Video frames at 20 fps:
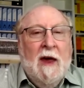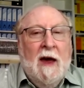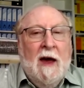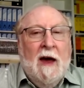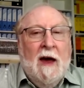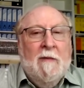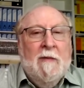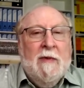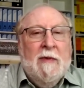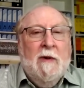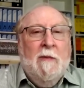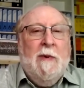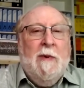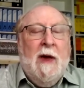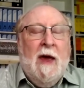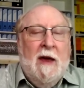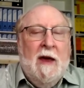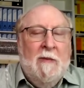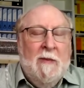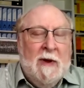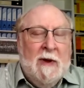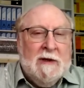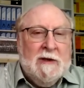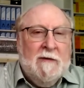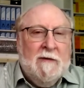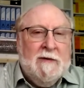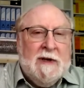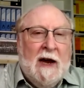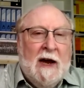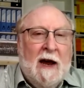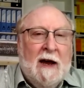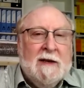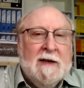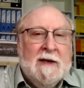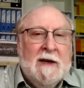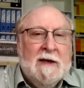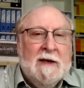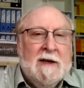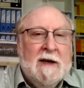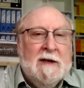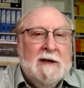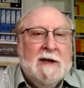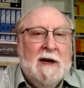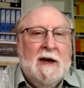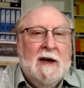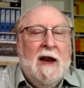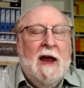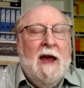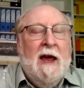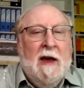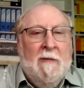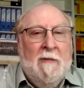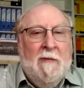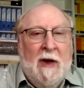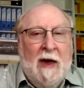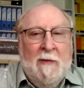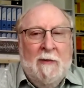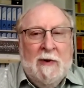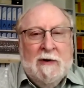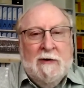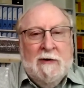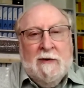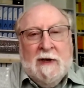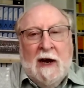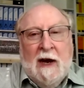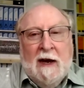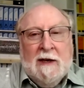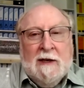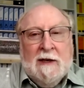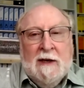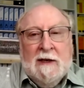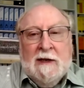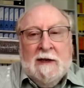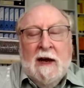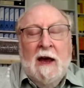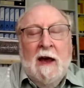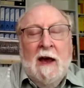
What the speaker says: the payment of taxes and delaying payment of taxes.